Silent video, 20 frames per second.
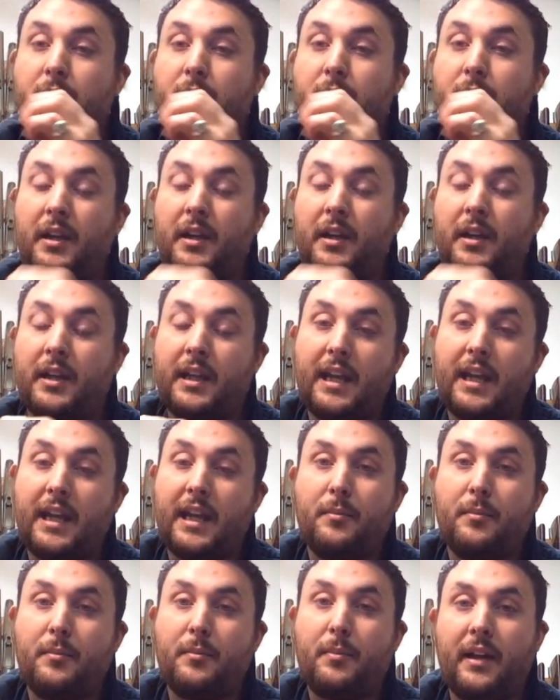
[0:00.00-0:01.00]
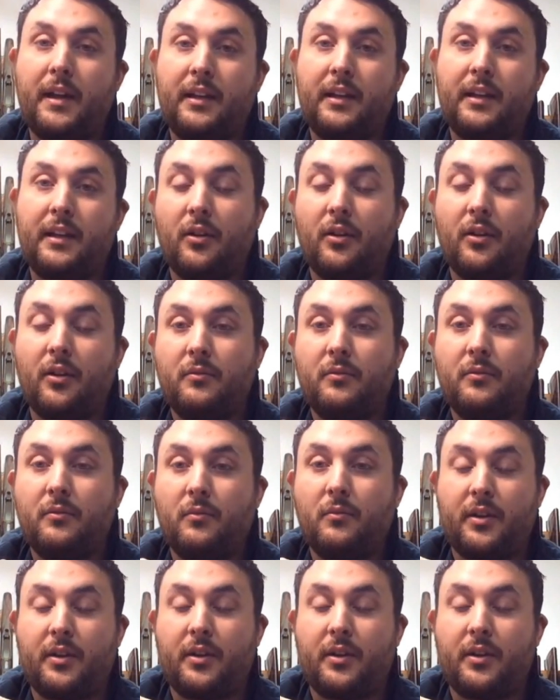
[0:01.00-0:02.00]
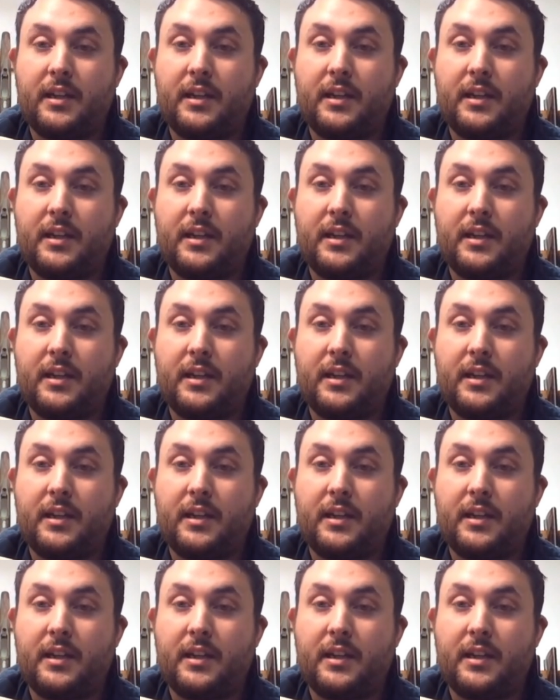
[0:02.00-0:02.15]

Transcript: again depending on what it is.